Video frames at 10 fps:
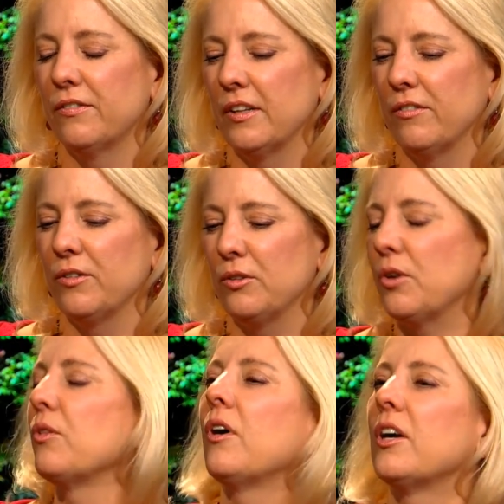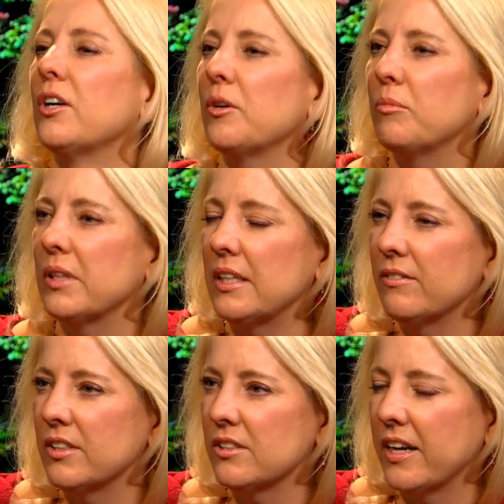if you no longer believe
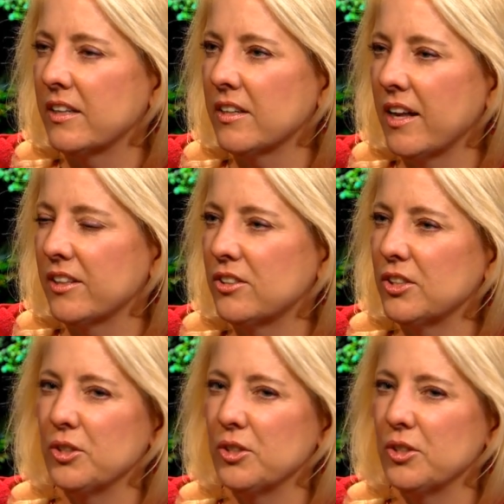in Scientology,